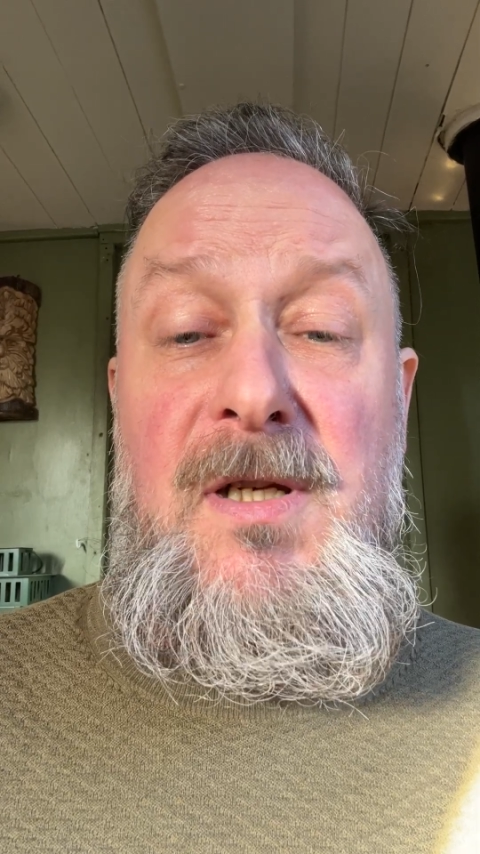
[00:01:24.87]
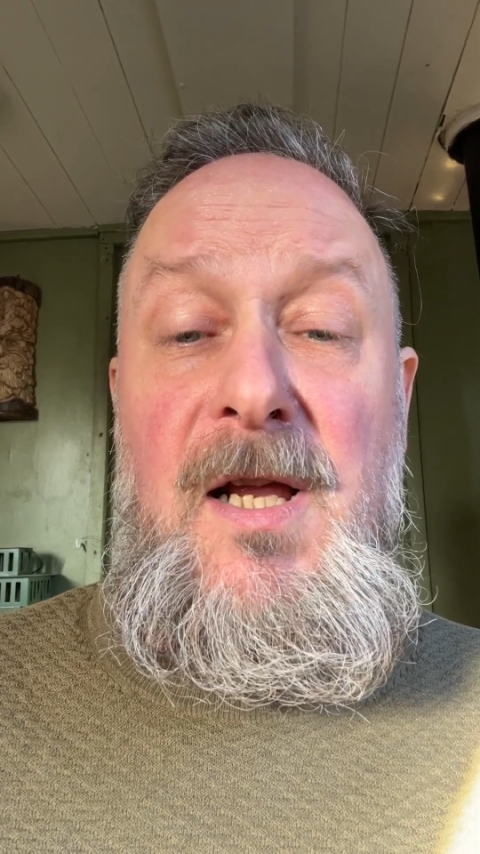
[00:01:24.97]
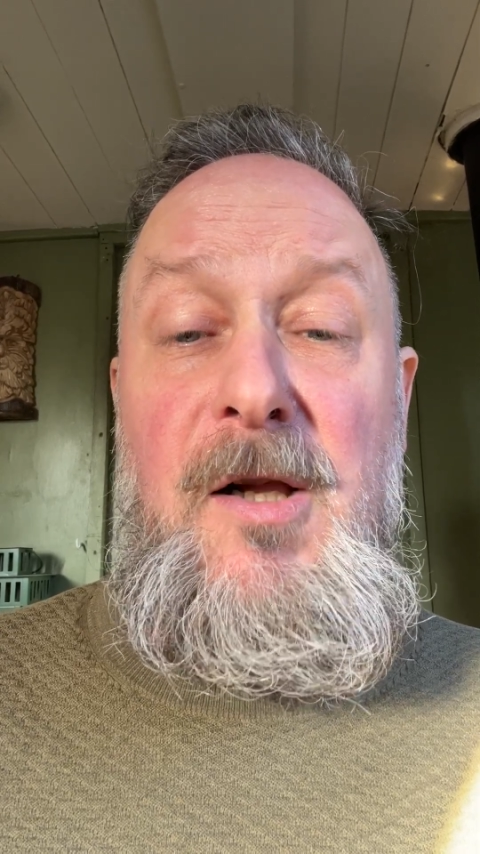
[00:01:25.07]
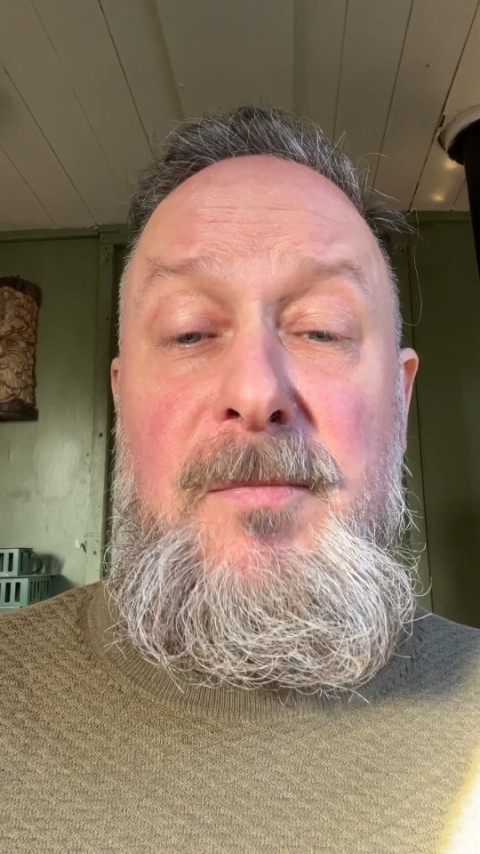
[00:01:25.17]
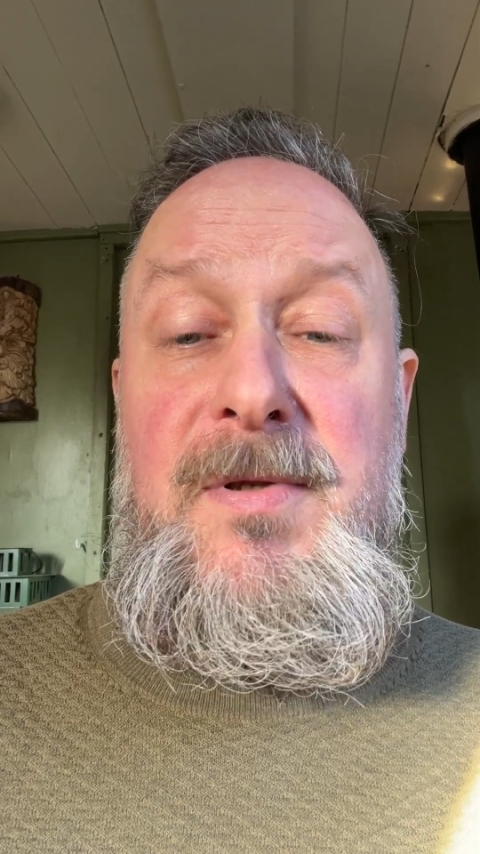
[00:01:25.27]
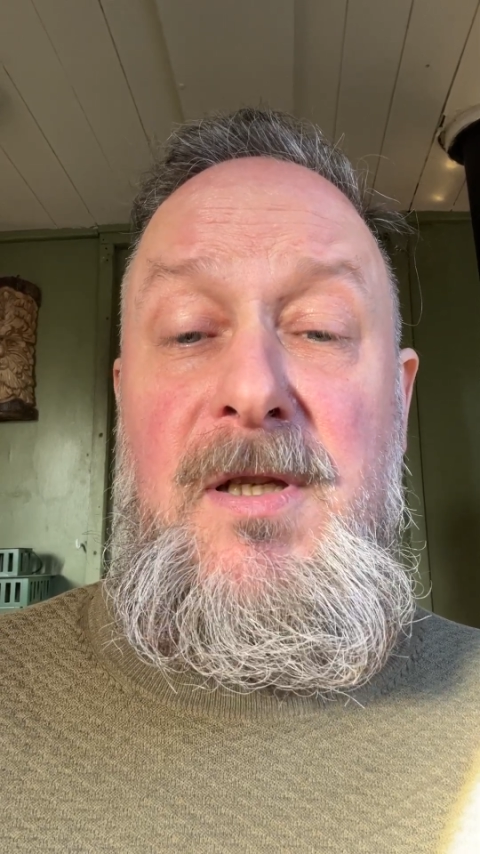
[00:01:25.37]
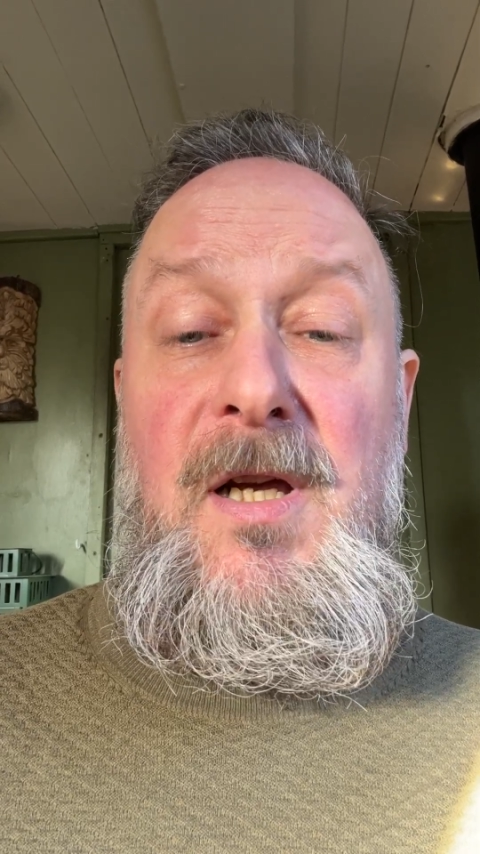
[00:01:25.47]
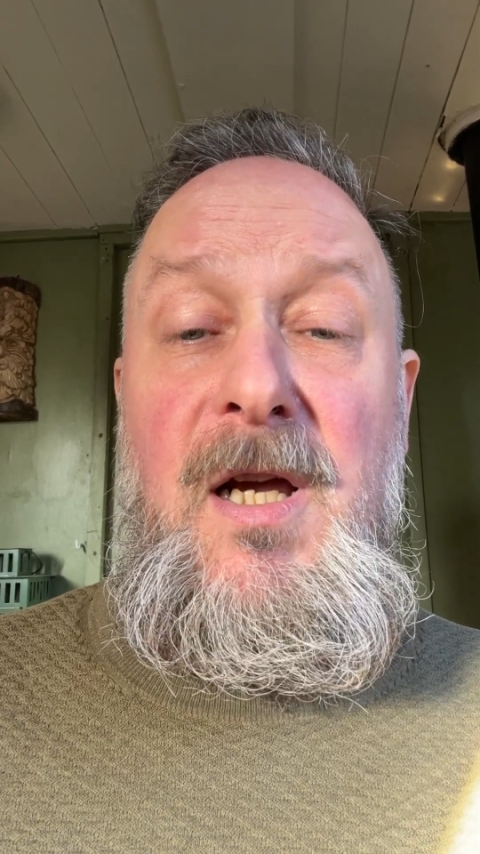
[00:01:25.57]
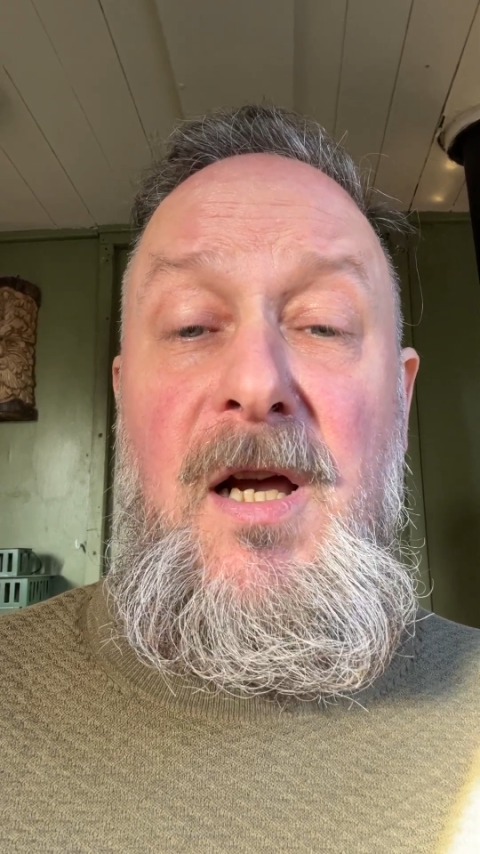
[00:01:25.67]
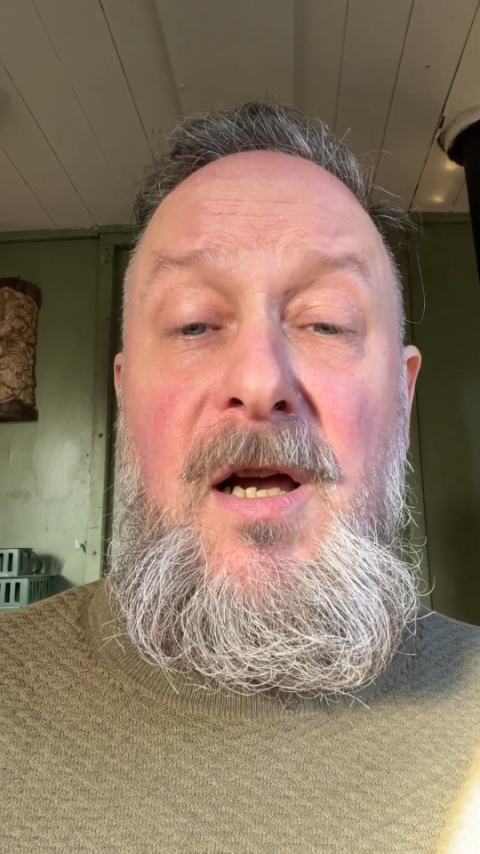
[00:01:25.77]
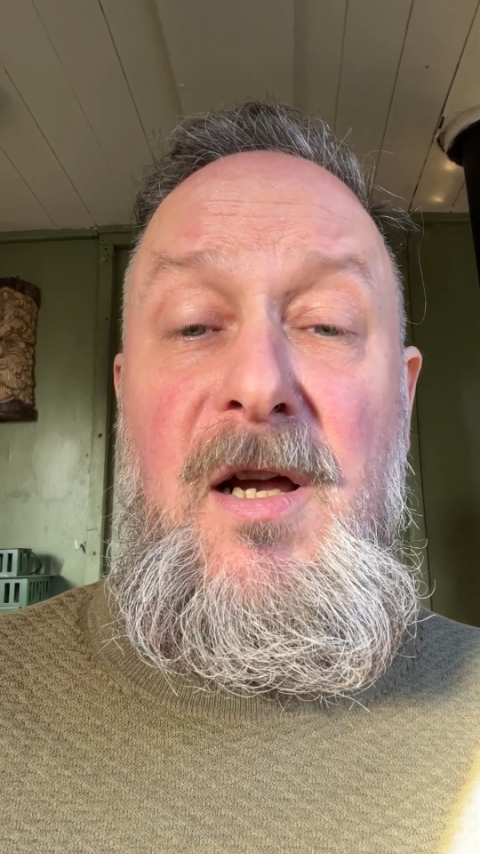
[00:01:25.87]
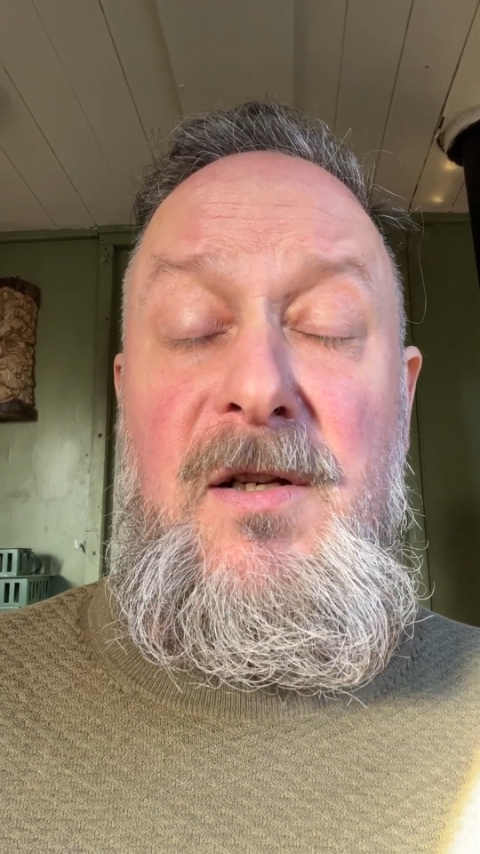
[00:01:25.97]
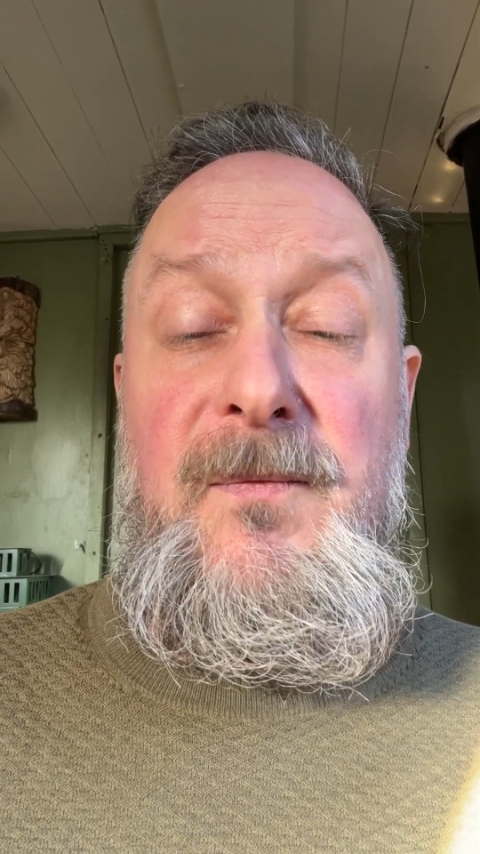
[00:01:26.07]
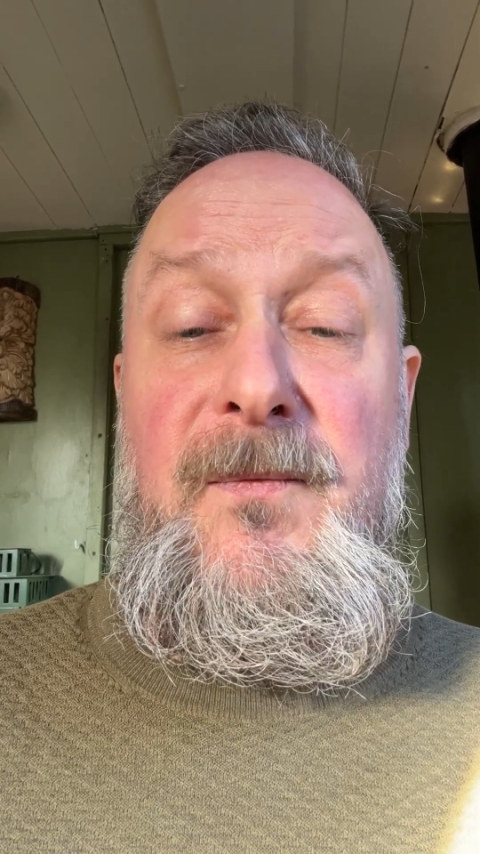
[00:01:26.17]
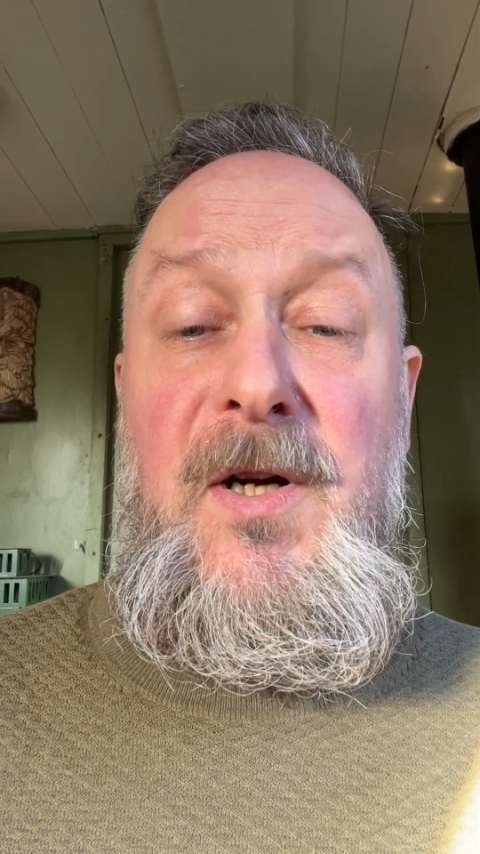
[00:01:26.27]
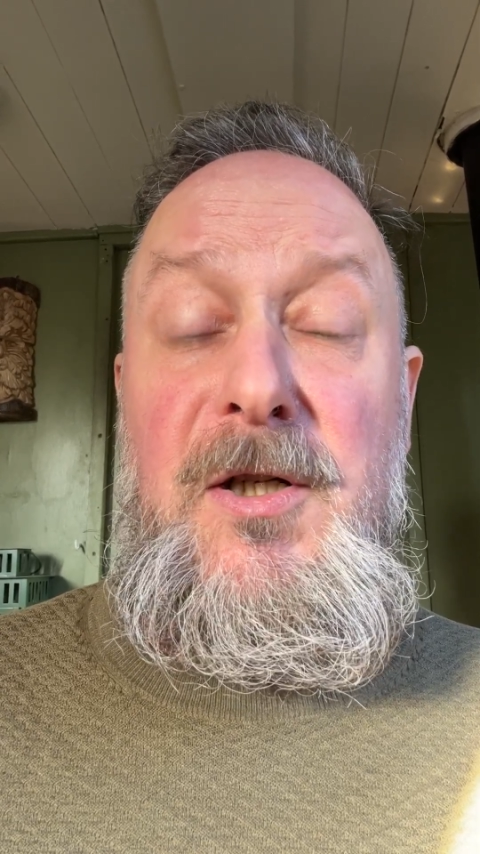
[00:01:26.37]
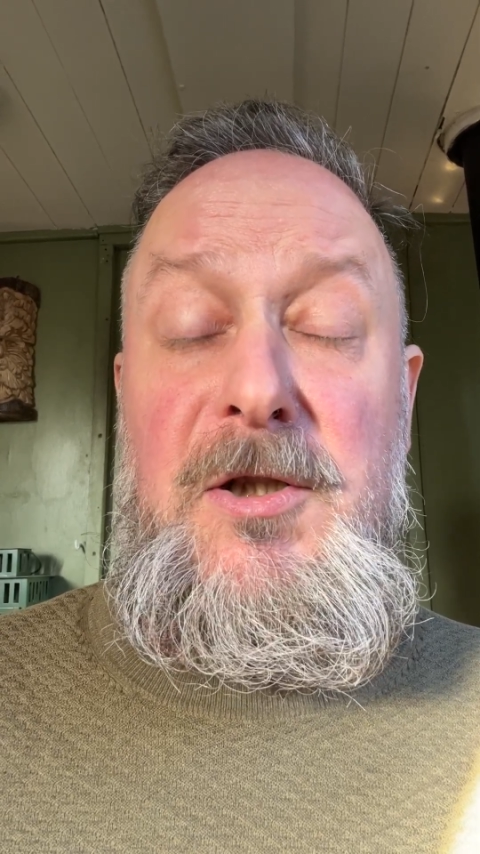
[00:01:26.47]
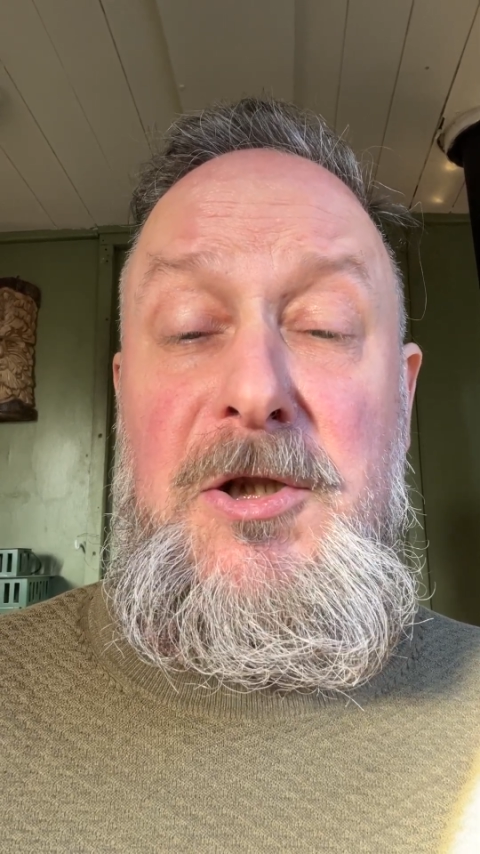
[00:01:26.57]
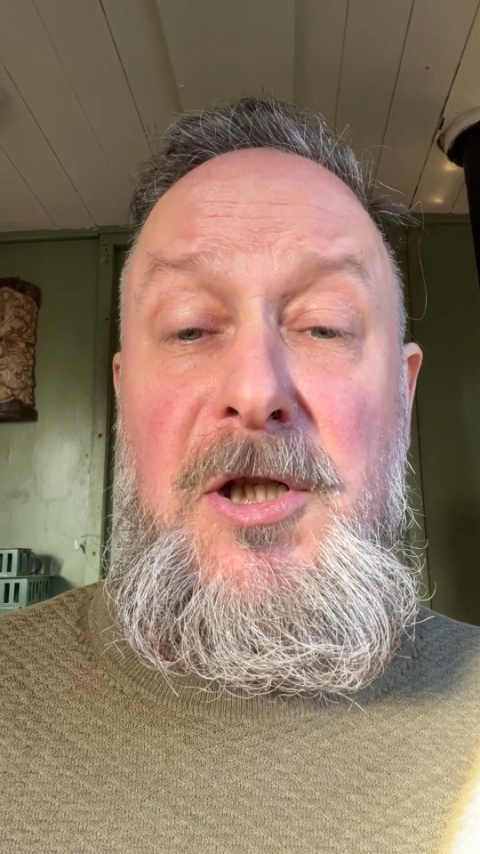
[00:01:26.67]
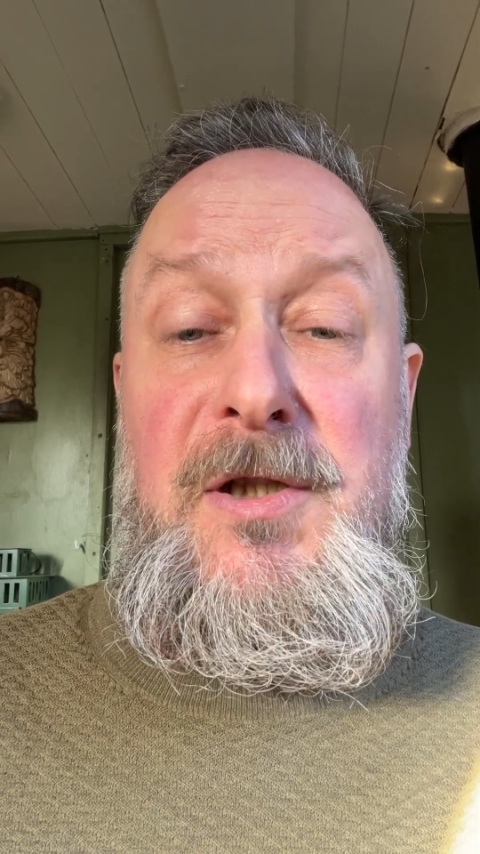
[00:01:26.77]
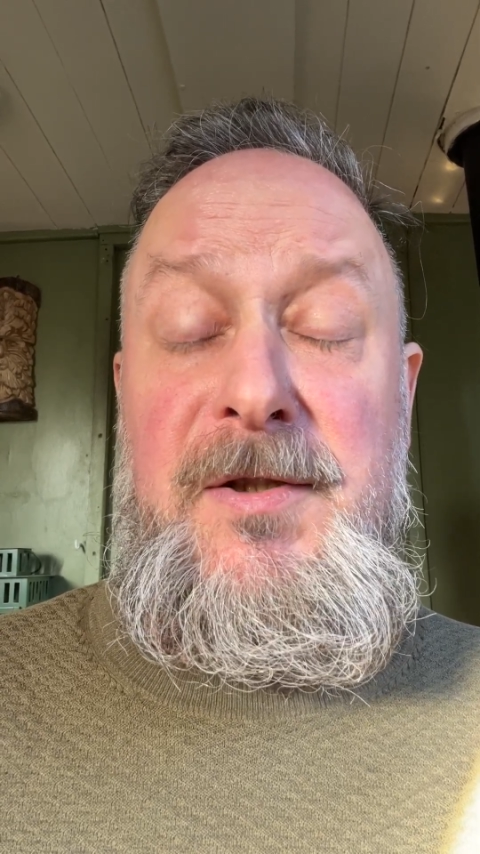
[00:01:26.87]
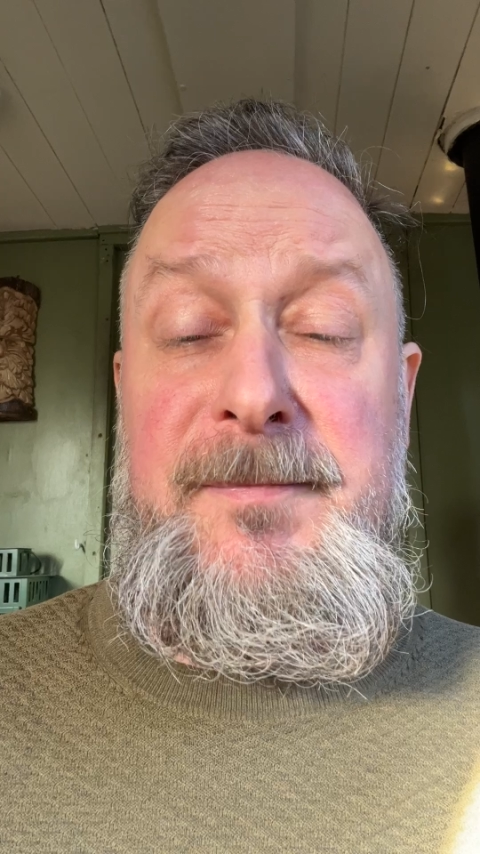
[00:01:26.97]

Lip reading: helps the heart function.